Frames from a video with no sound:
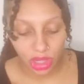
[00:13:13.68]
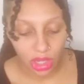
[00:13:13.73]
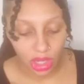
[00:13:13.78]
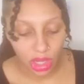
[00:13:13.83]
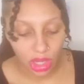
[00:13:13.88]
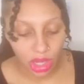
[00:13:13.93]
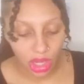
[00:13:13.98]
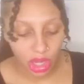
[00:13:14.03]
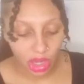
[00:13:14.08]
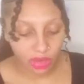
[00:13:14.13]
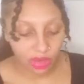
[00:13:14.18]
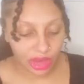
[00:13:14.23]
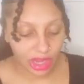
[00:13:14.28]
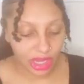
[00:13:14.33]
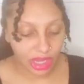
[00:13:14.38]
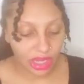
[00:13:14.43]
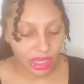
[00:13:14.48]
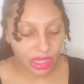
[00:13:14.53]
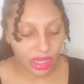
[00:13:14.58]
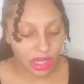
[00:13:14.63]
all
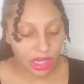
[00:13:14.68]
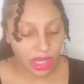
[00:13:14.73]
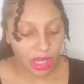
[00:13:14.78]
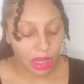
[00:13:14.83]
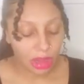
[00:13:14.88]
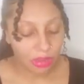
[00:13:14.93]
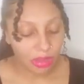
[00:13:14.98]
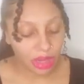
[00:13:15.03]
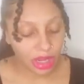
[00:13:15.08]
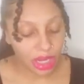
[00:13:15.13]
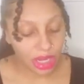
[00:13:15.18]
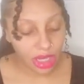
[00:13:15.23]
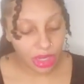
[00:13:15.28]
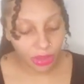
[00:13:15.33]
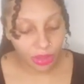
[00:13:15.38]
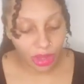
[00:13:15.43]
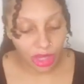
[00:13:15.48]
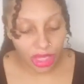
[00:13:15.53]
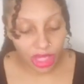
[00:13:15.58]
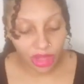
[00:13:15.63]
right? But
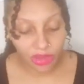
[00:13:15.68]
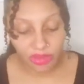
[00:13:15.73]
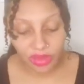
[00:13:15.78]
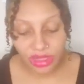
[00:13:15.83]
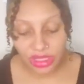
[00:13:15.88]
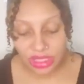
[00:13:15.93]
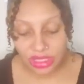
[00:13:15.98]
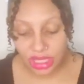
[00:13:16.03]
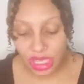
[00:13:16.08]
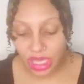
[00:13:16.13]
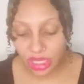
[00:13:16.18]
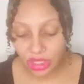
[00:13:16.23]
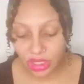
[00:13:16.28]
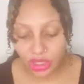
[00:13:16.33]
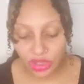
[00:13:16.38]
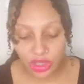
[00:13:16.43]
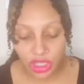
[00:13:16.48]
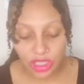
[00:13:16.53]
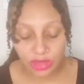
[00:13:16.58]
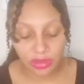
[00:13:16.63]
anyway, if it's not your
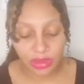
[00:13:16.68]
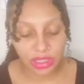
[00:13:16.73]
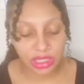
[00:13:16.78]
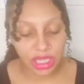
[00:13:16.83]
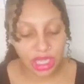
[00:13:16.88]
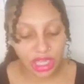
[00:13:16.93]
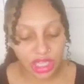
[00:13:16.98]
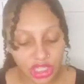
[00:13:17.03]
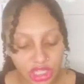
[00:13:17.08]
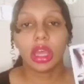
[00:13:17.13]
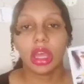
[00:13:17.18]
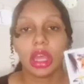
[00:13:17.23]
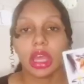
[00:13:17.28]
transportation,